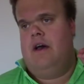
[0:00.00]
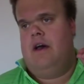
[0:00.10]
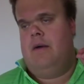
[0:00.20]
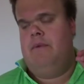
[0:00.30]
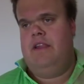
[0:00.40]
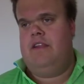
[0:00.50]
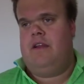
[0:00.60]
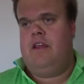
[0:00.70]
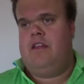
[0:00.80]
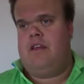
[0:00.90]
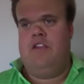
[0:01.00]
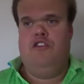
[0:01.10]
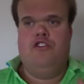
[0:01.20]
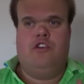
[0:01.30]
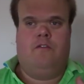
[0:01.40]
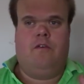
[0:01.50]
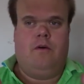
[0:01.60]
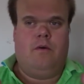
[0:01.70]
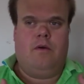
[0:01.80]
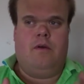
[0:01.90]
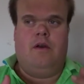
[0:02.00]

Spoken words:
I mean, it's unusual for